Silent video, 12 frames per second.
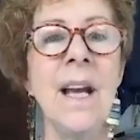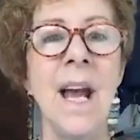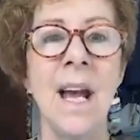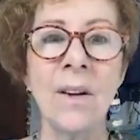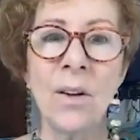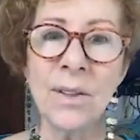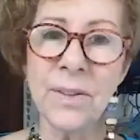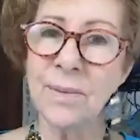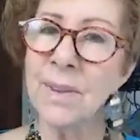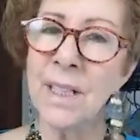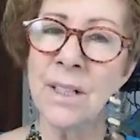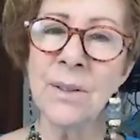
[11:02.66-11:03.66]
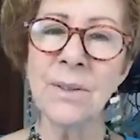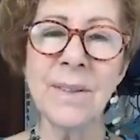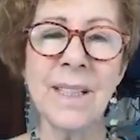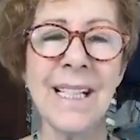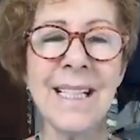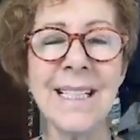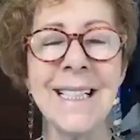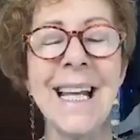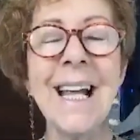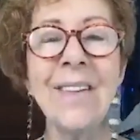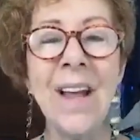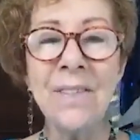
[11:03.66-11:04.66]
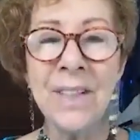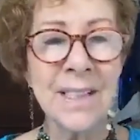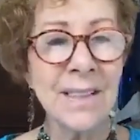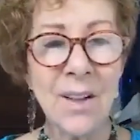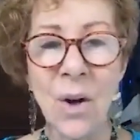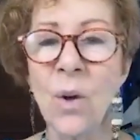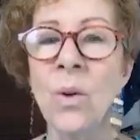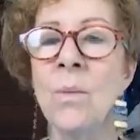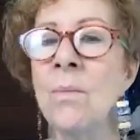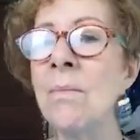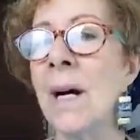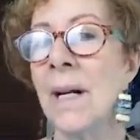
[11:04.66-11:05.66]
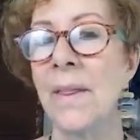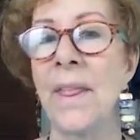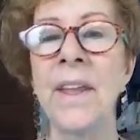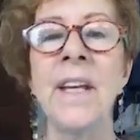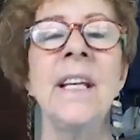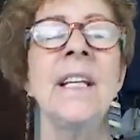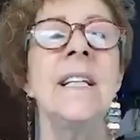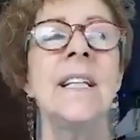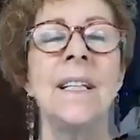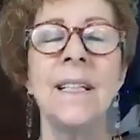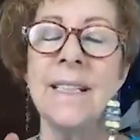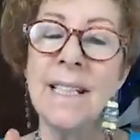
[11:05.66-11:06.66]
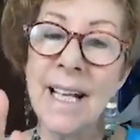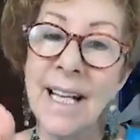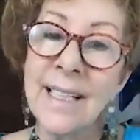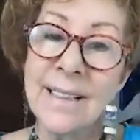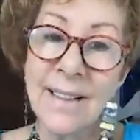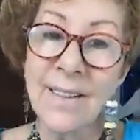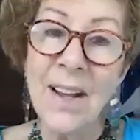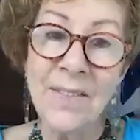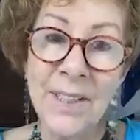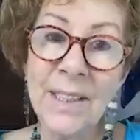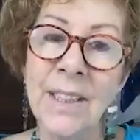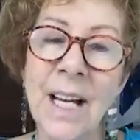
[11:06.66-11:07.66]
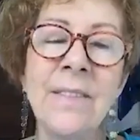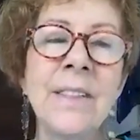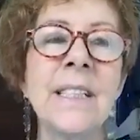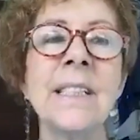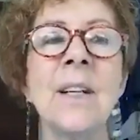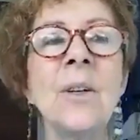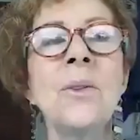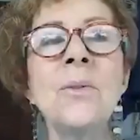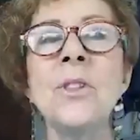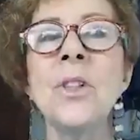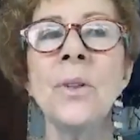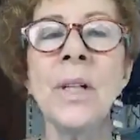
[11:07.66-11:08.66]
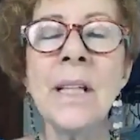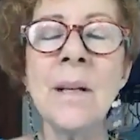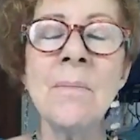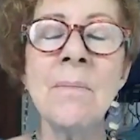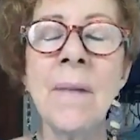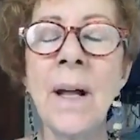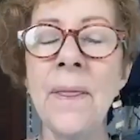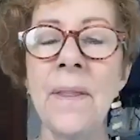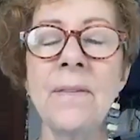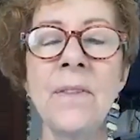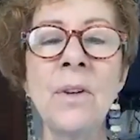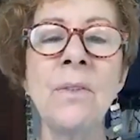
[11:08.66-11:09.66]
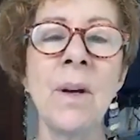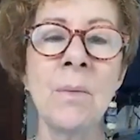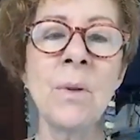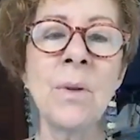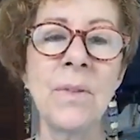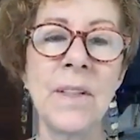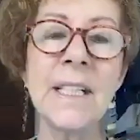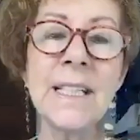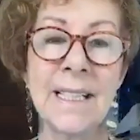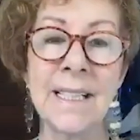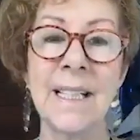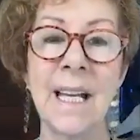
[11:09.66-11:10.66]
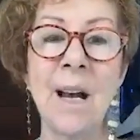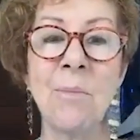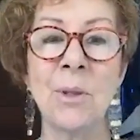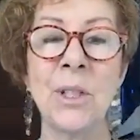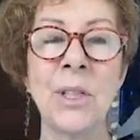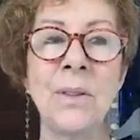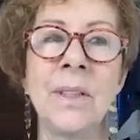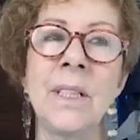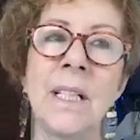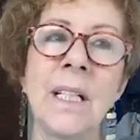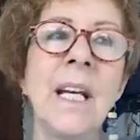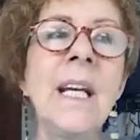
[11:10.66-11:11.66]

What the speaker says: And all, 11 is the whole month. Today is 11/11. So during the month of November, this is the opportunity.